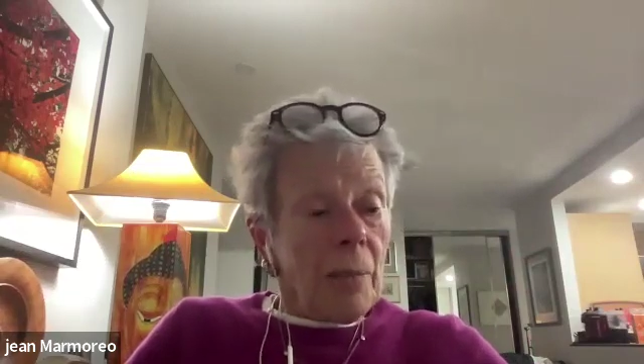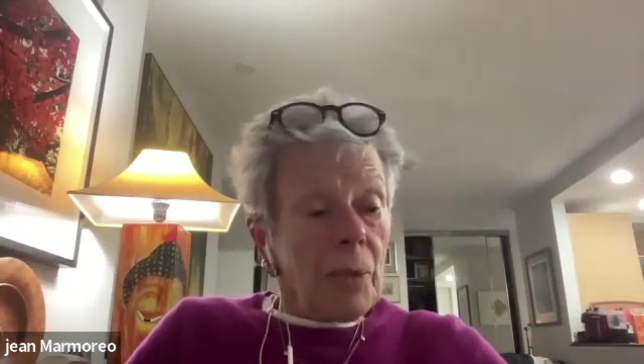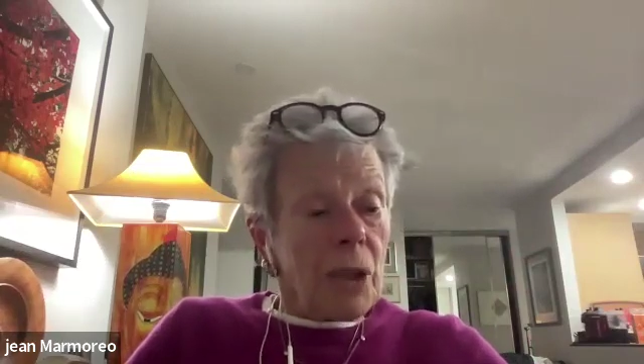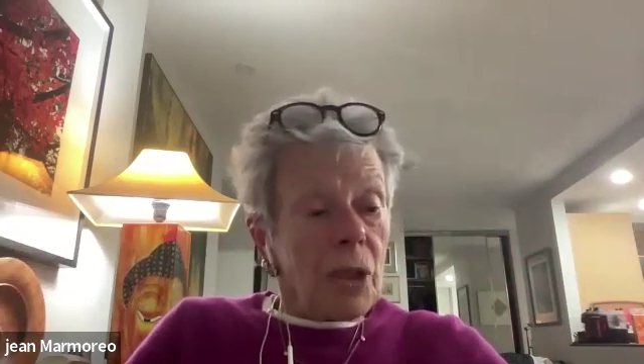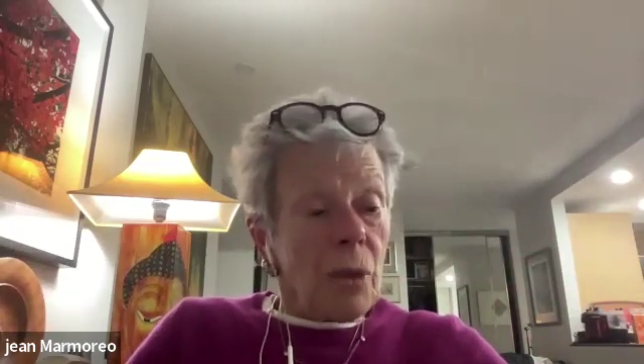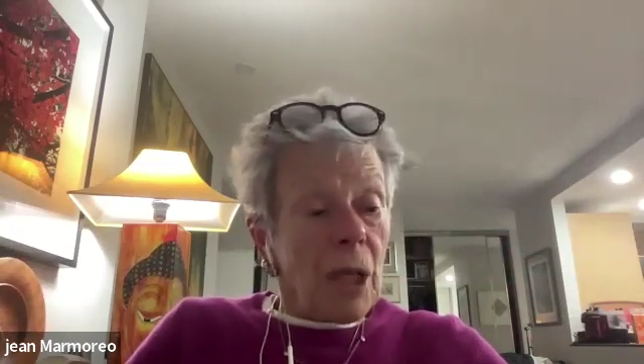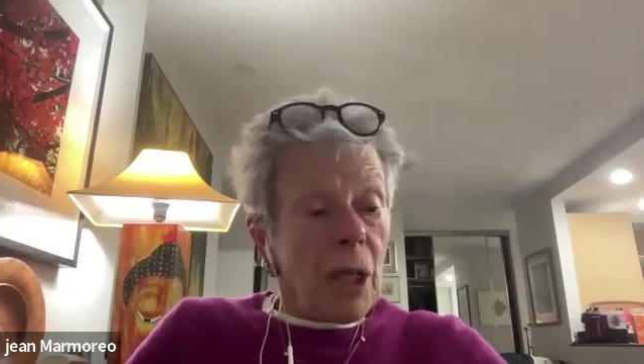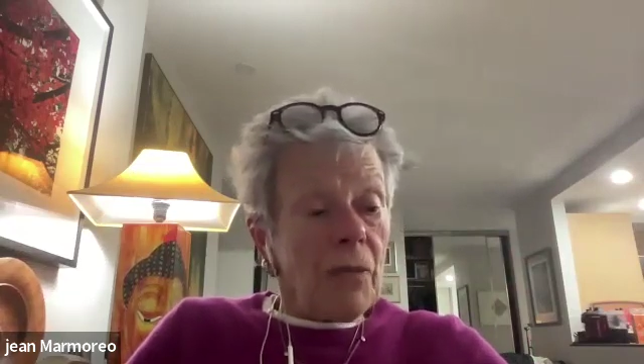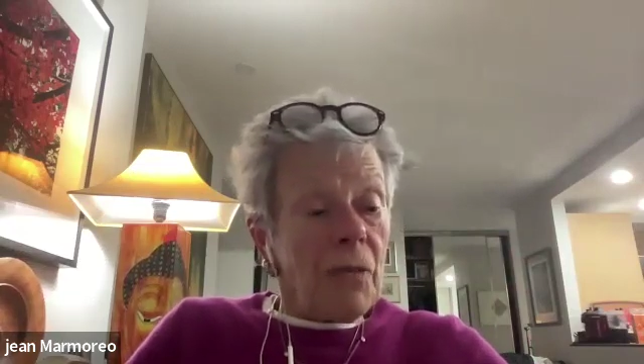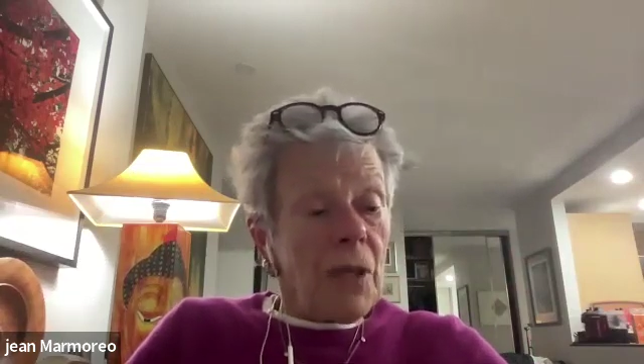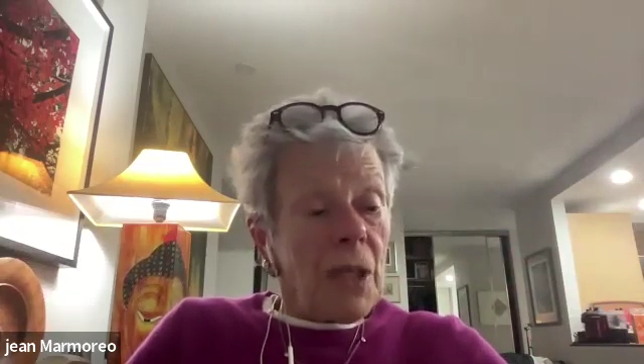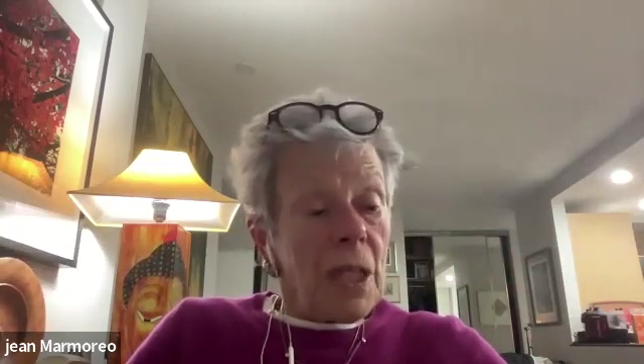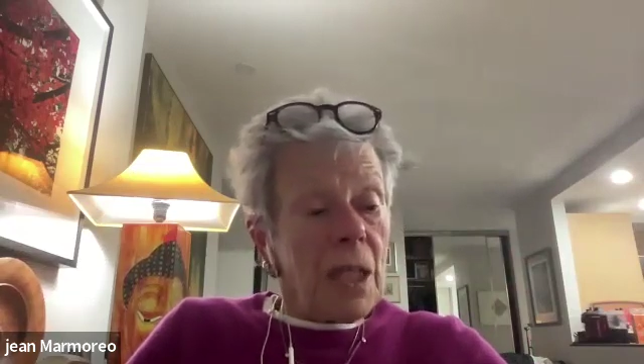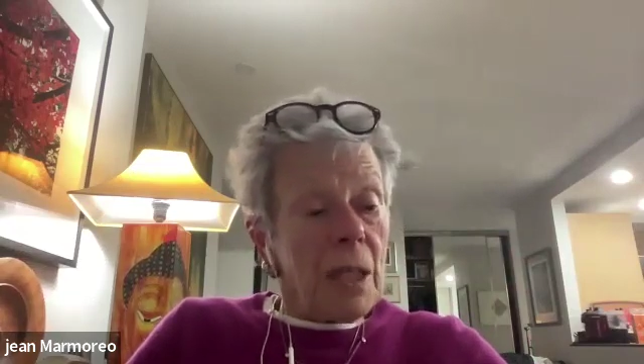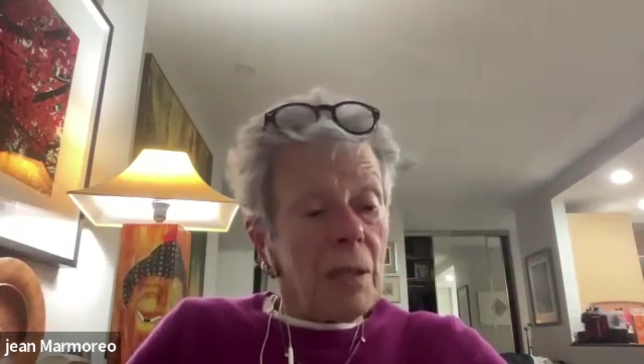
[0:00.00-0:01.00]
so I
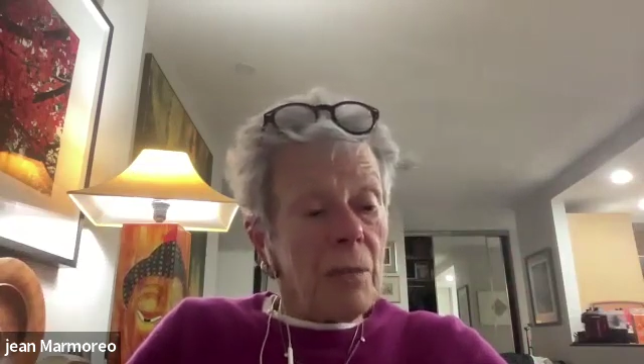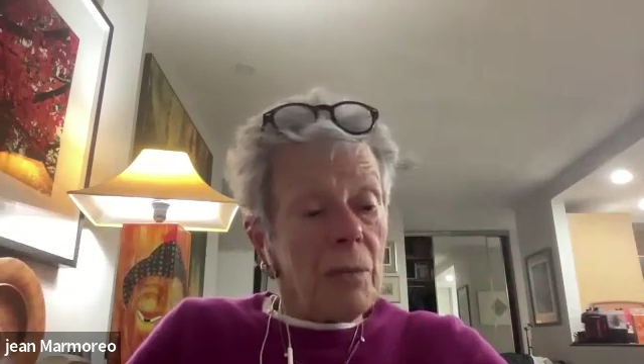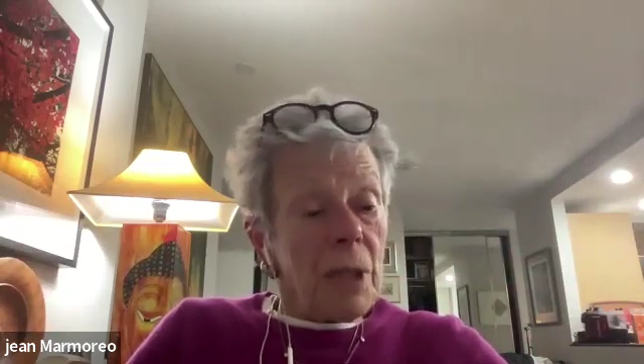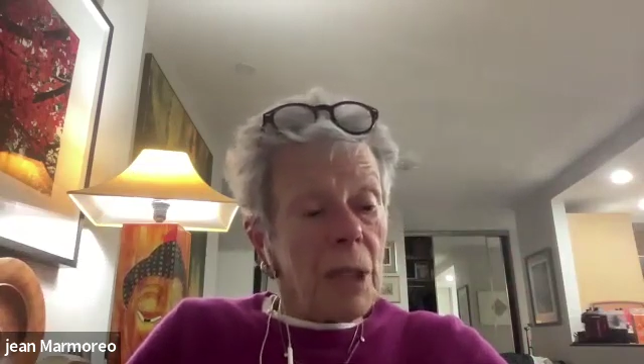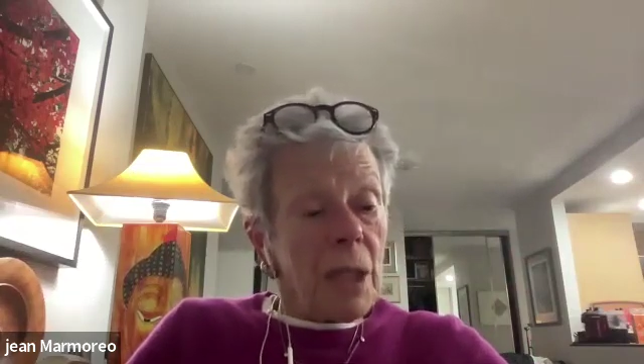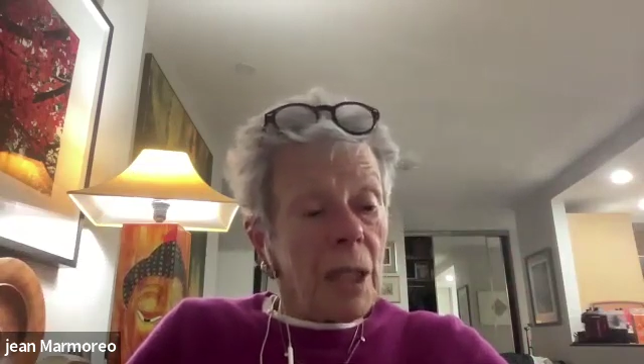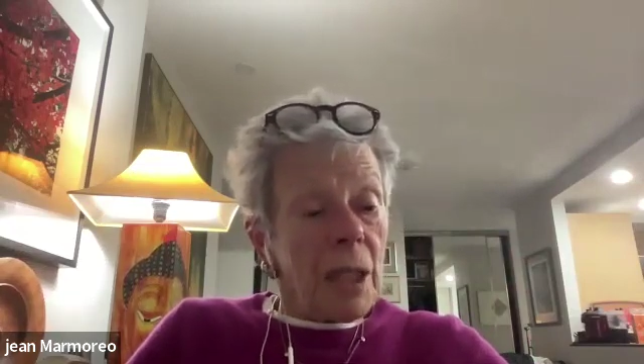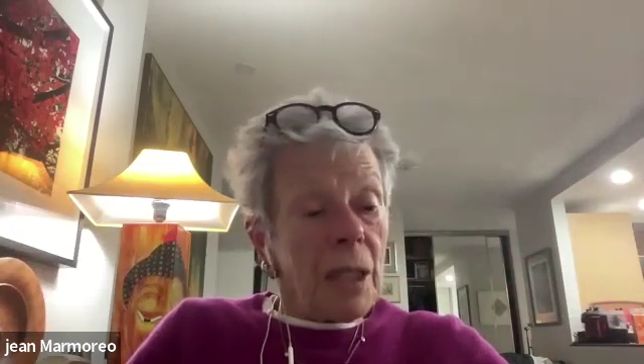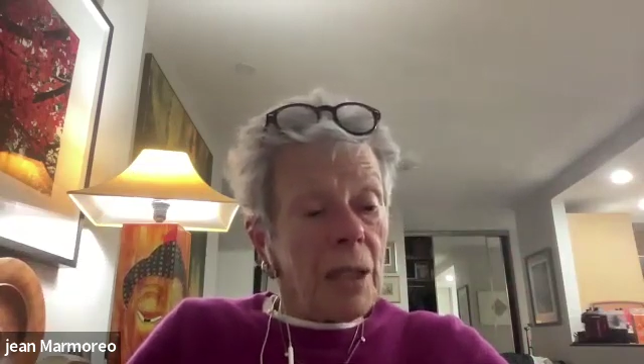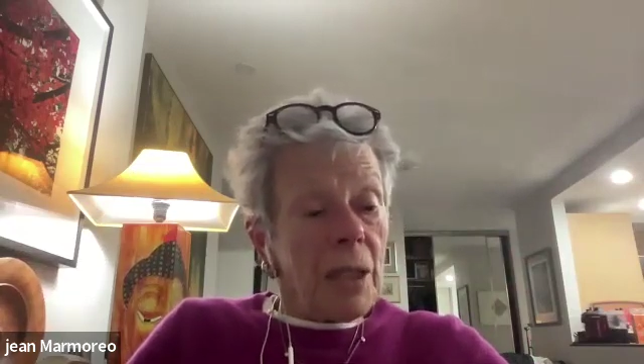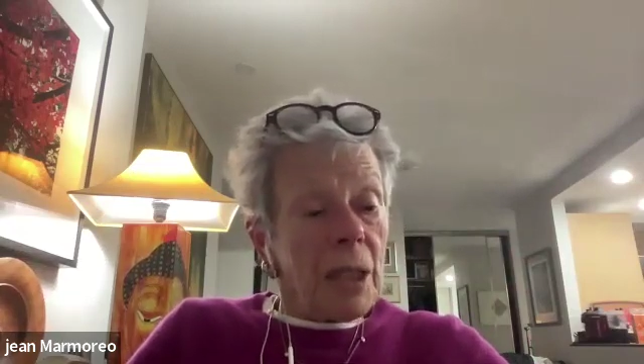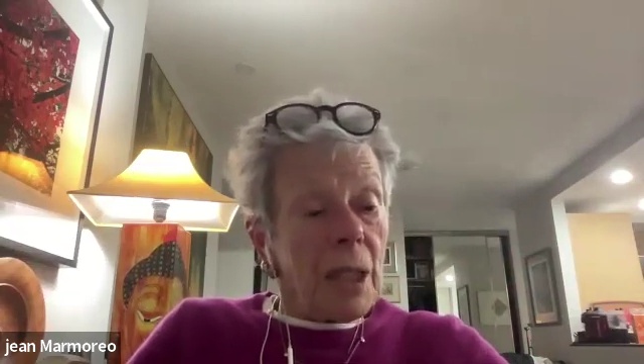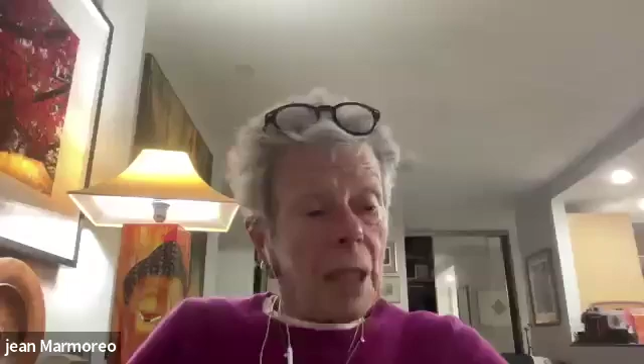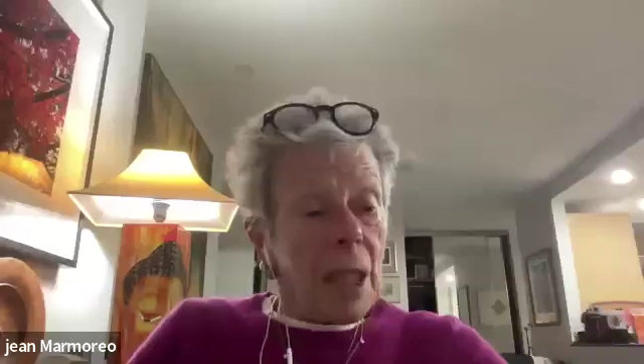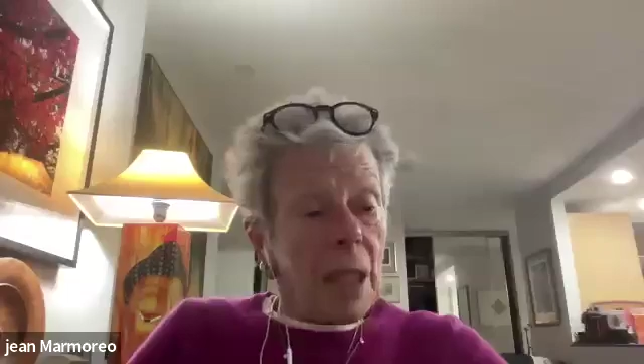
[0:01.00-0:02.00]
think
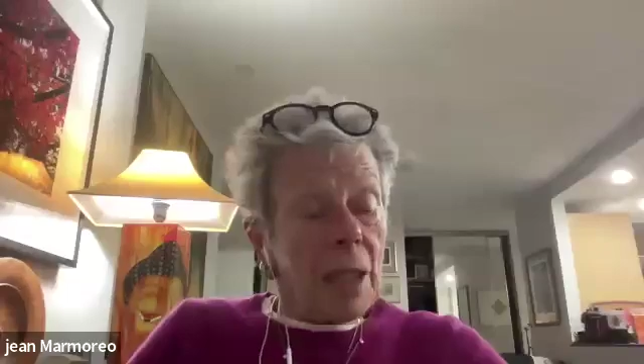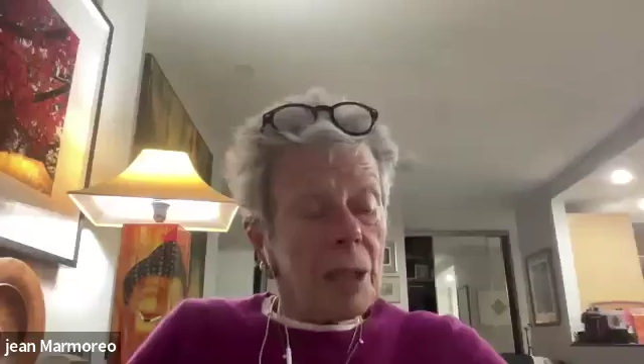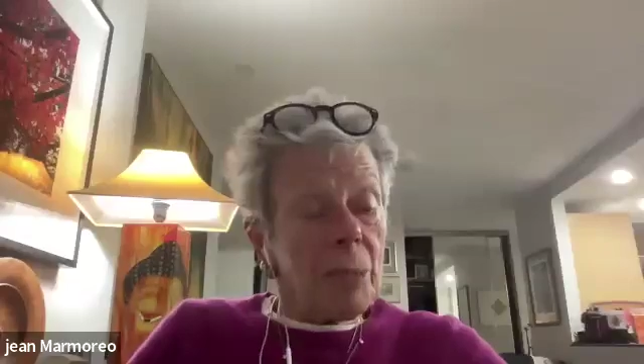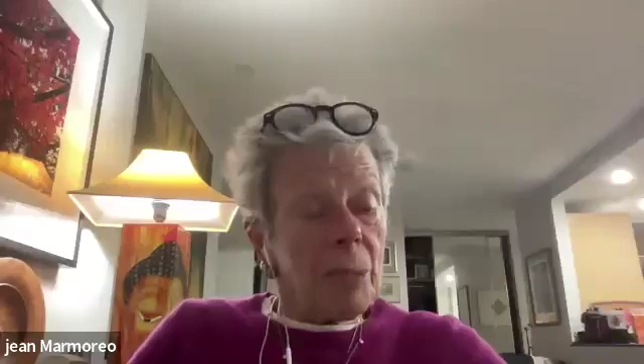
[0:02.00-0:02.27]
it has